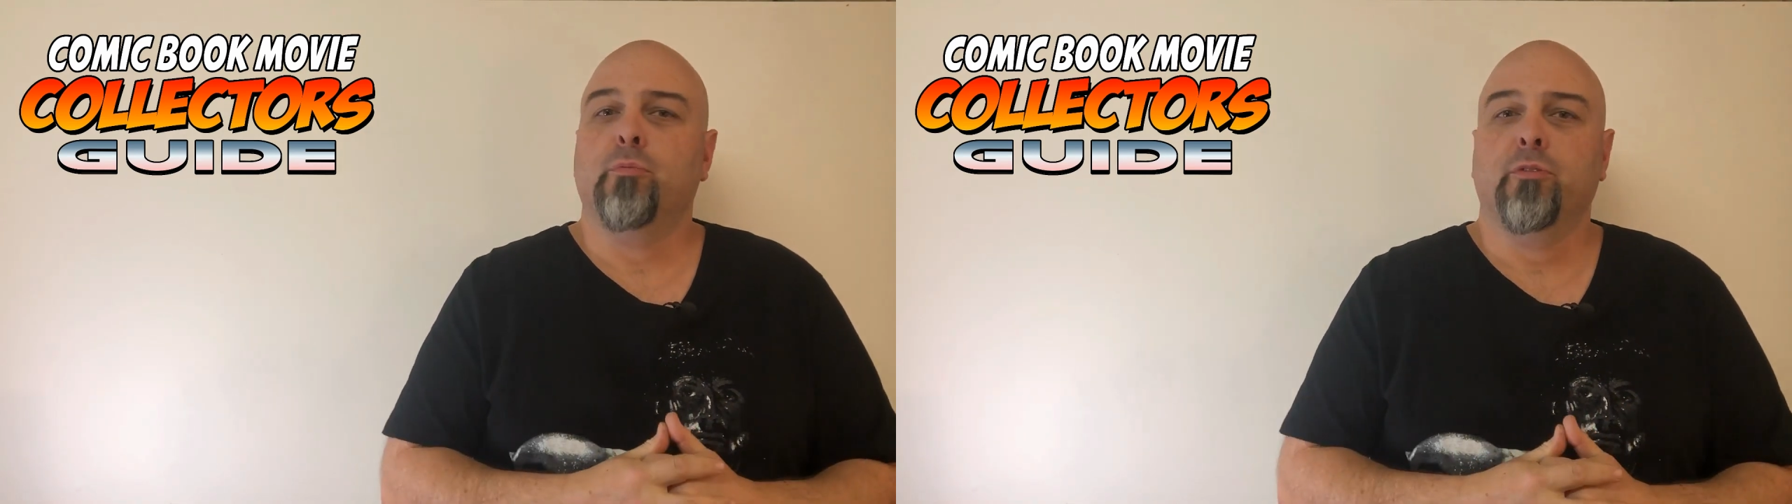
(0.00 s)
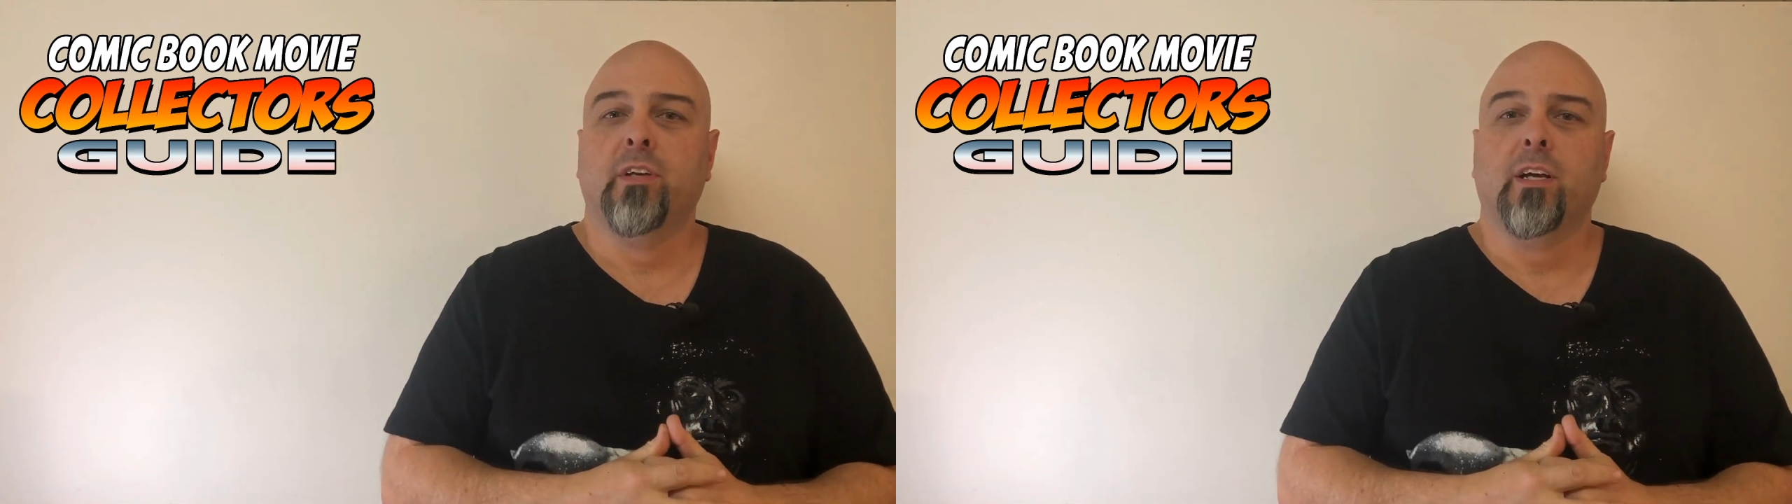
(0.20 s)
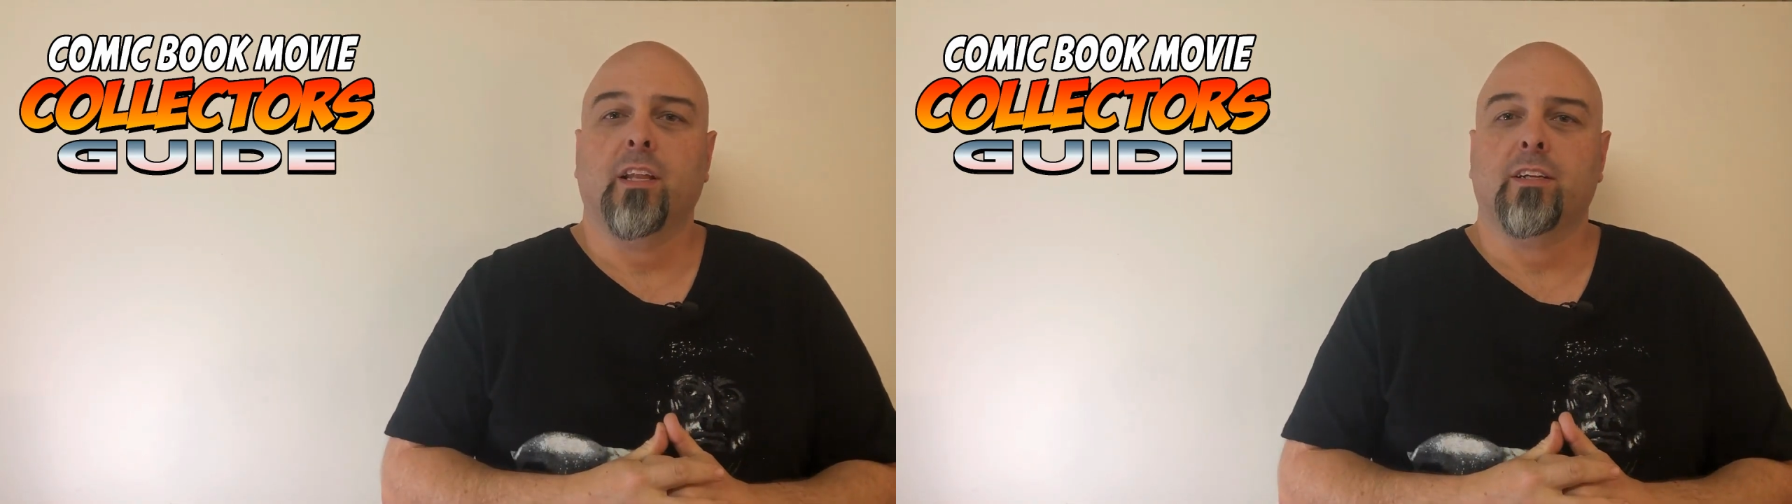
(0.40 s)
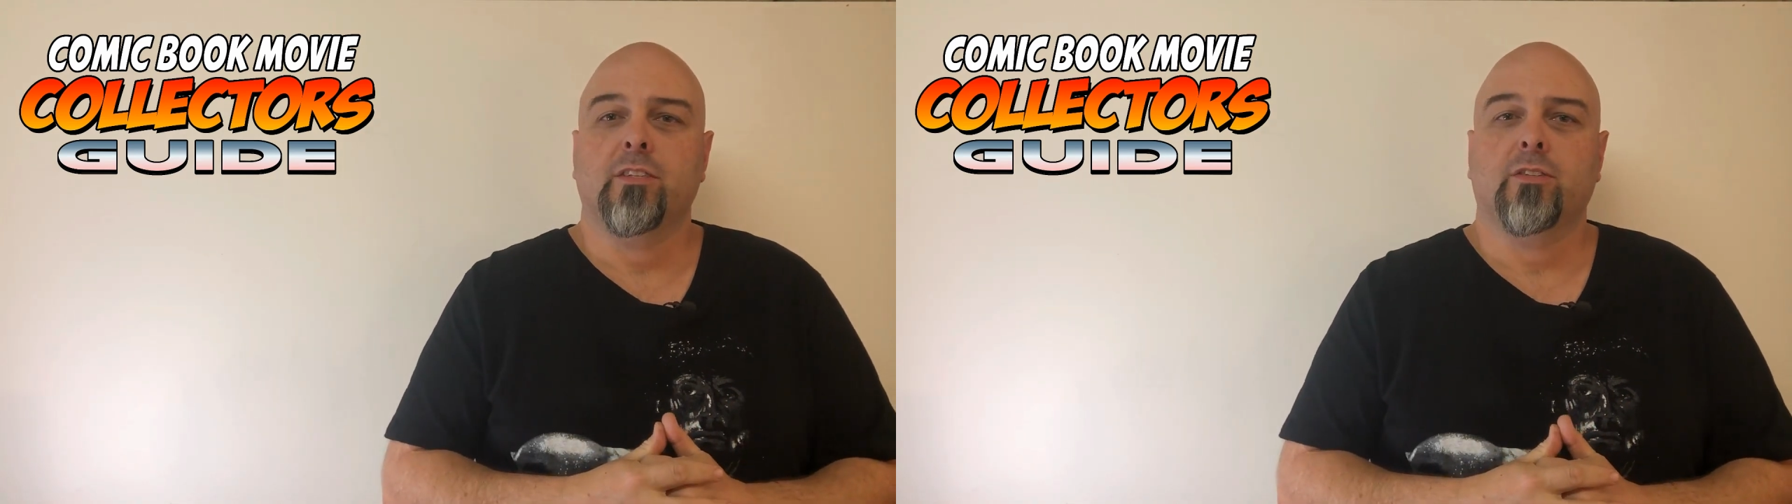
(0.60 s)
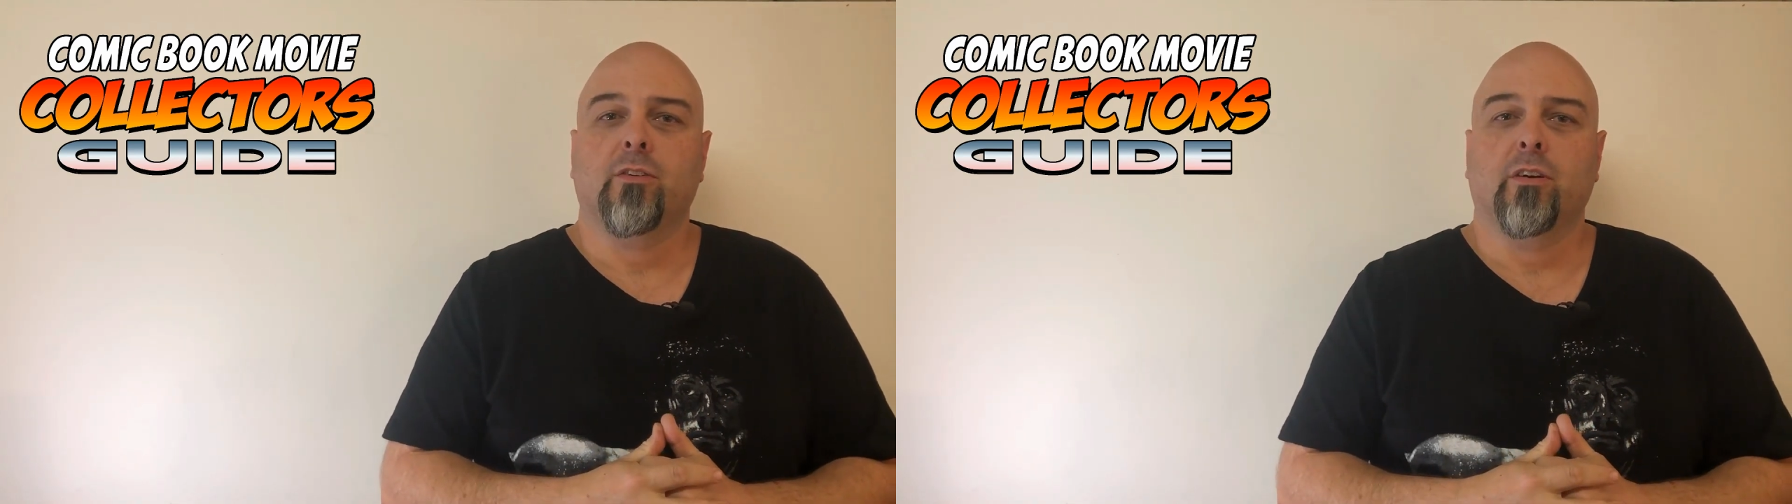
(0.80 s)
Movie
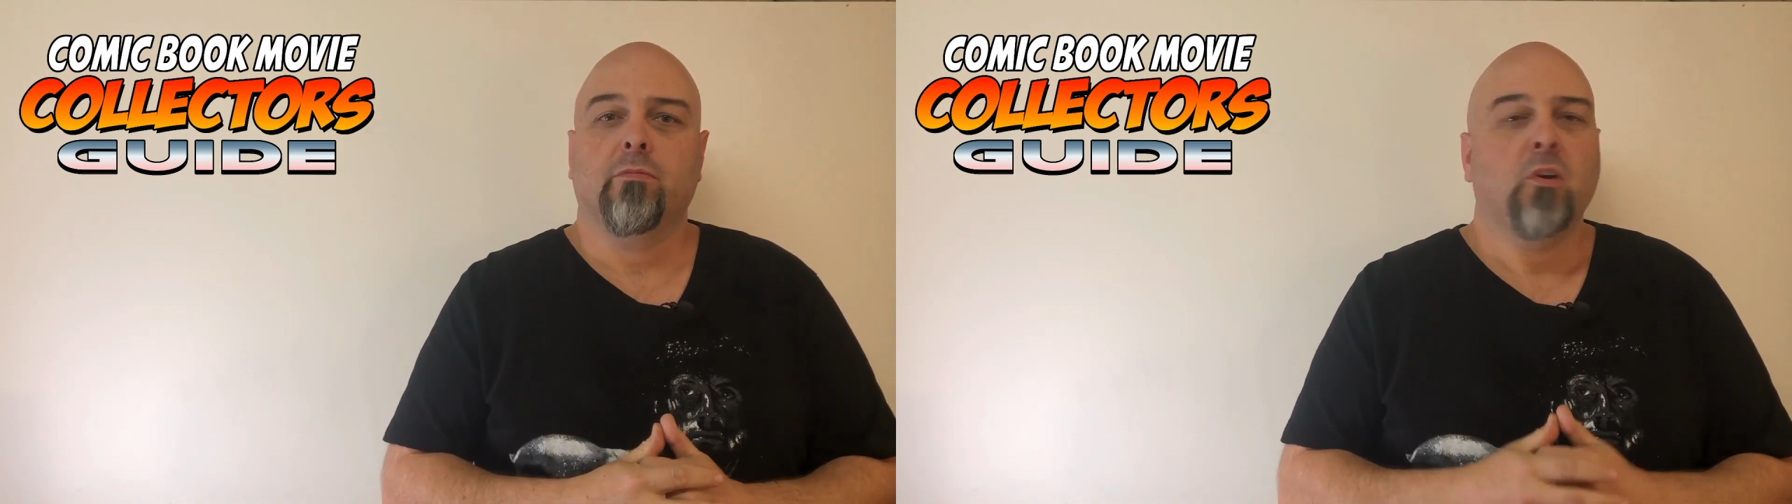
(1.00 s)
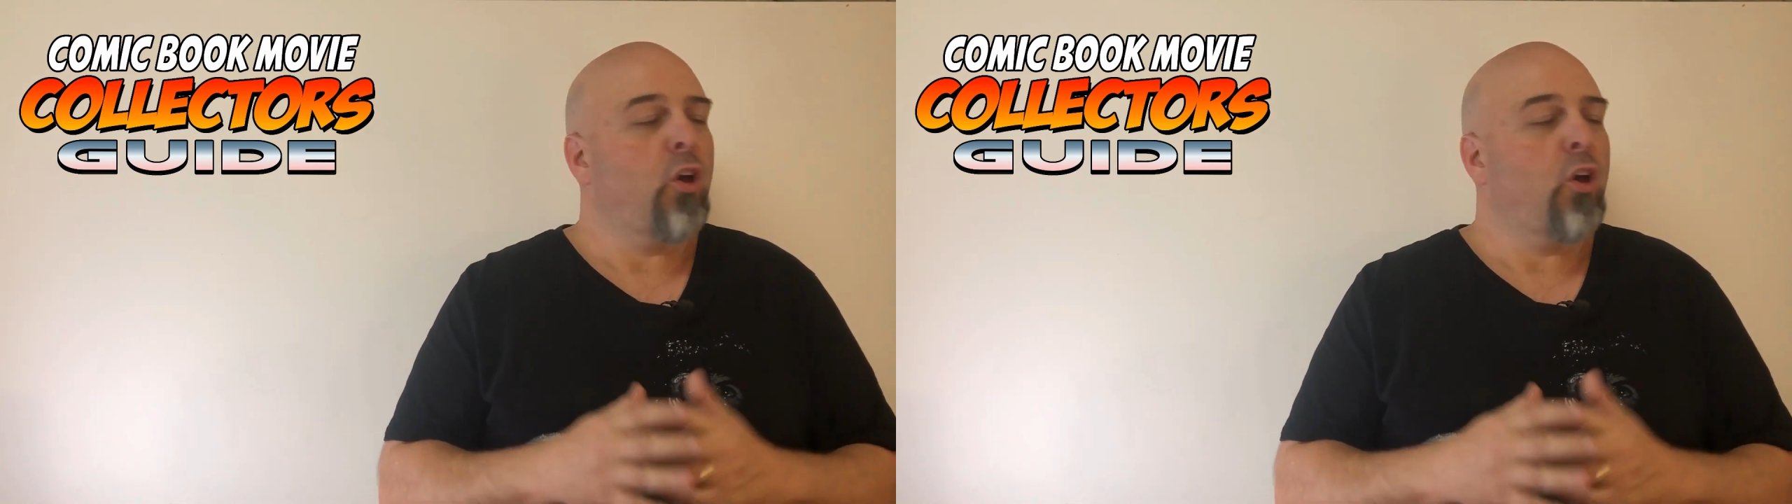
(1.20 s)
Collectors Guide,